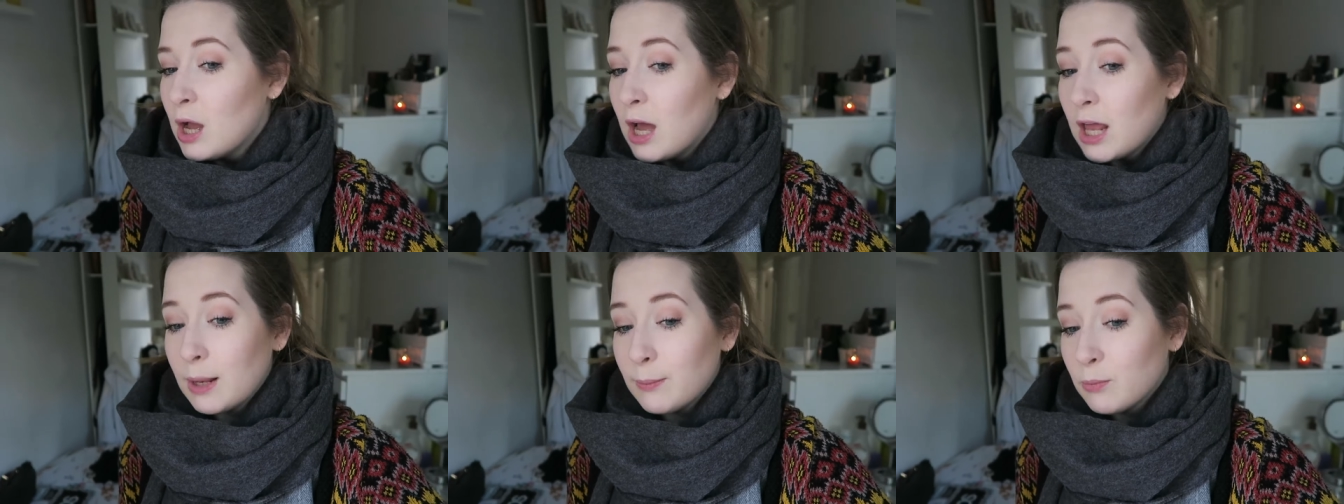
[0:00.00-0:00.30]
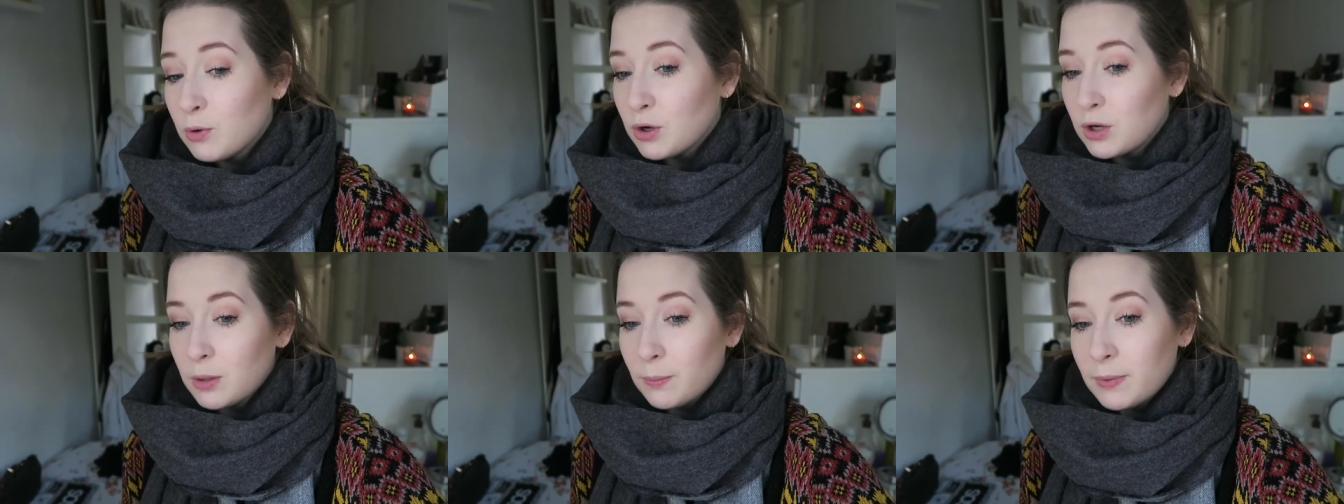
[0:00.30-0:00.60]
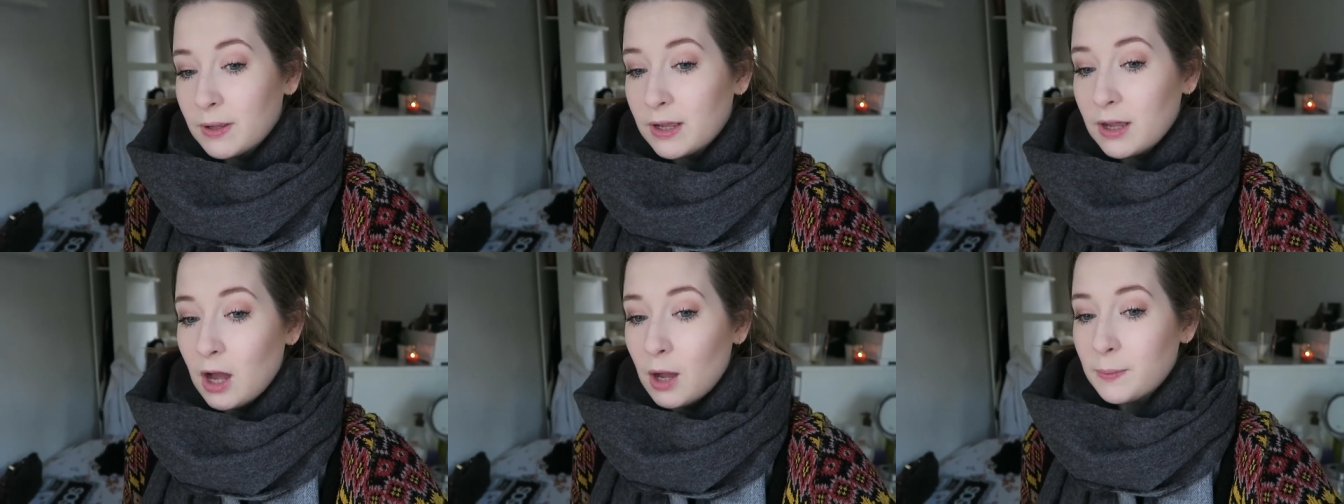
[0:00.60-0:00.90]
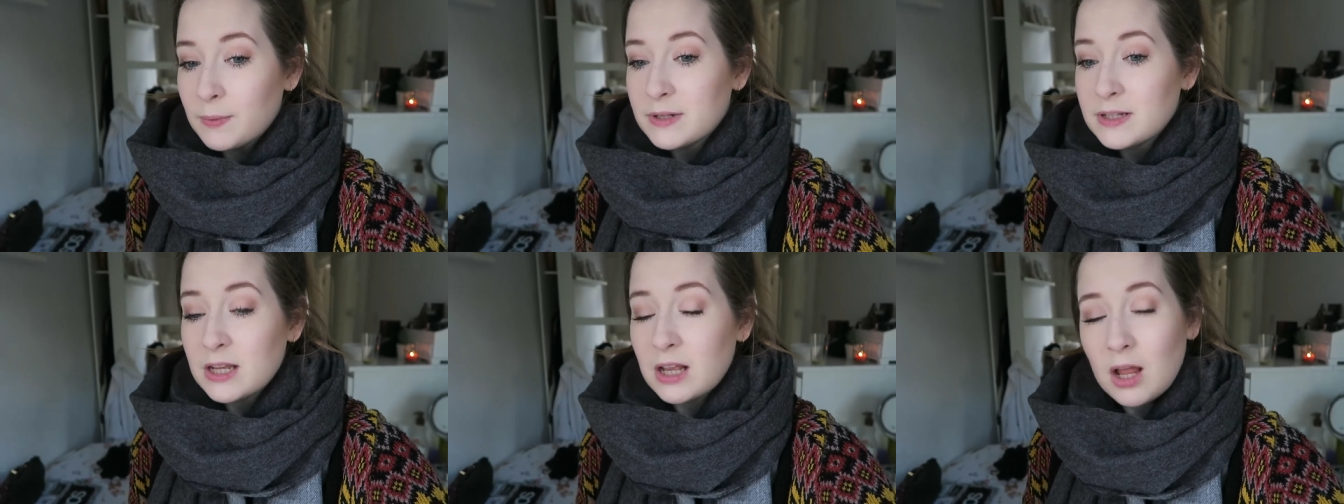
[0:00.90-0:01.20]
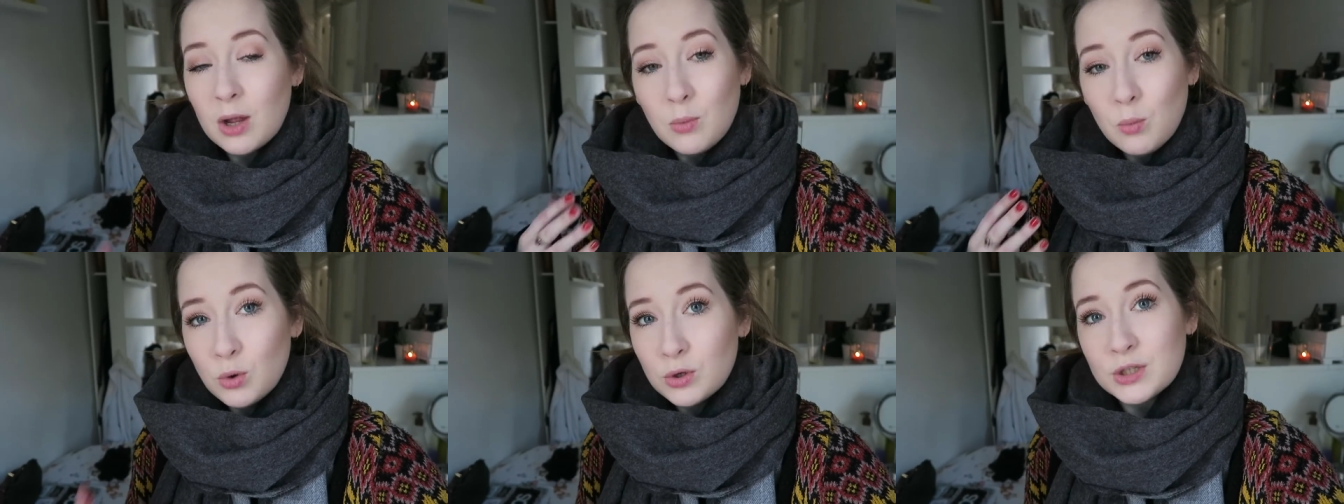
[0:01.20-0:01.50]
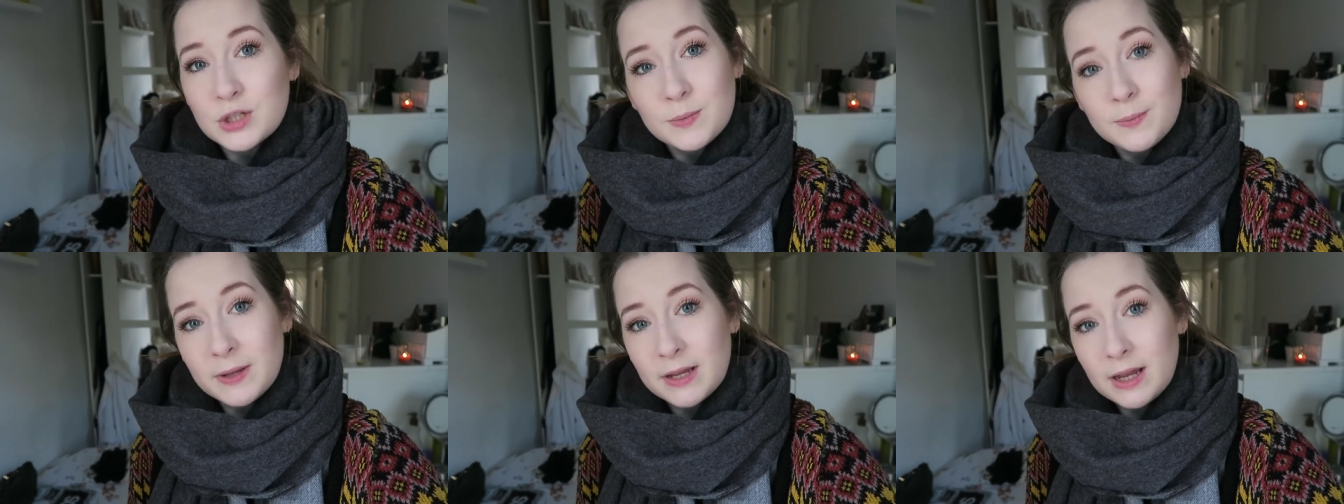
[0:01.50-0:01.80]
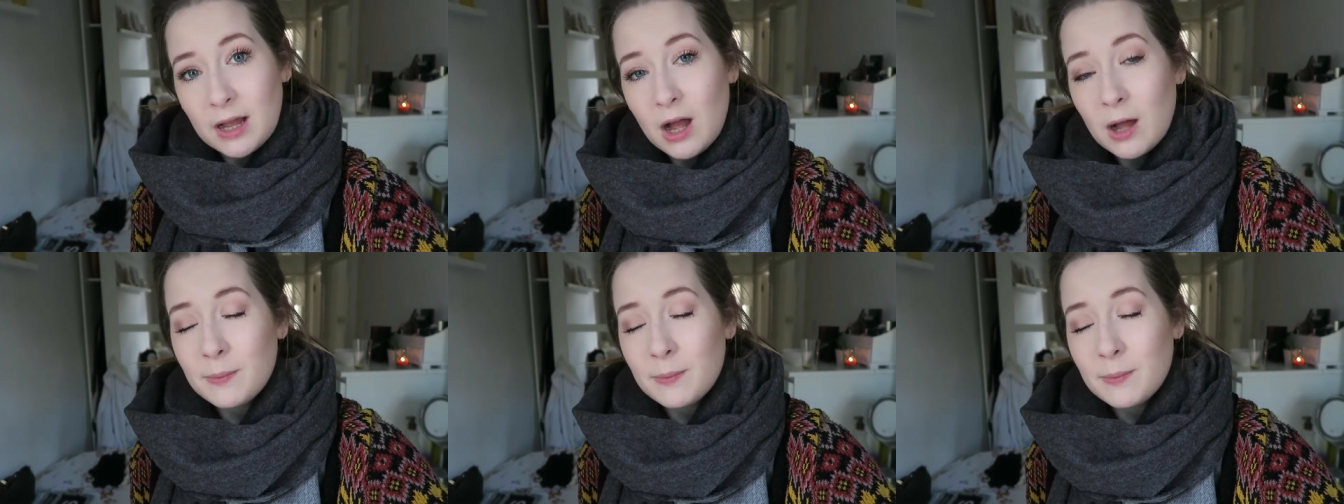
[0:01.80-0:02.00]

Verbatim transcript: and I'm not gonna pick it up until I want to pick it